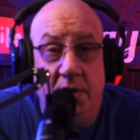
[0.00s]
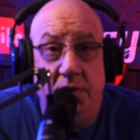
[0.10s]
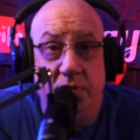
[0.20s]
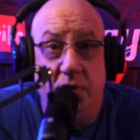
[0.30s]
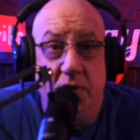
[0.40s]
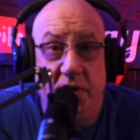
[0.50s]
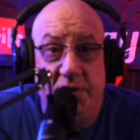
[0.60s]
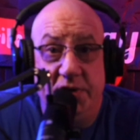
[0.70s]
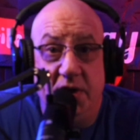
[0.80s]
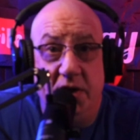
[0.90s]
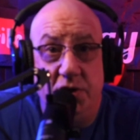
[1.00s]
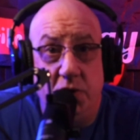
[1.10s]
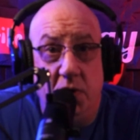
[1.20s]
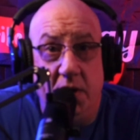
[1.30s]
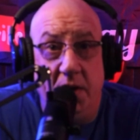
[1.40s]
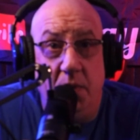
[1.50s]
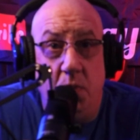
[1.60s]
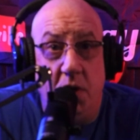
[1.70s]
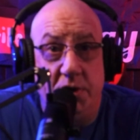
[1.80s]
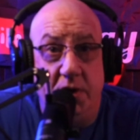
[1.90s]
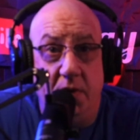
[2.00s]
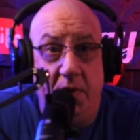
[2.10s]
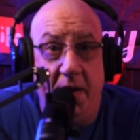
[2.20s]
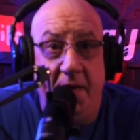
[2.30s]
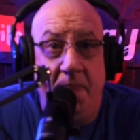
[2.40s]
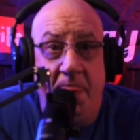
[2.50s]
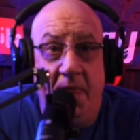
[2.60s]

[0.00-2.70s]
So you can sit, enjoy, and watch it, okay?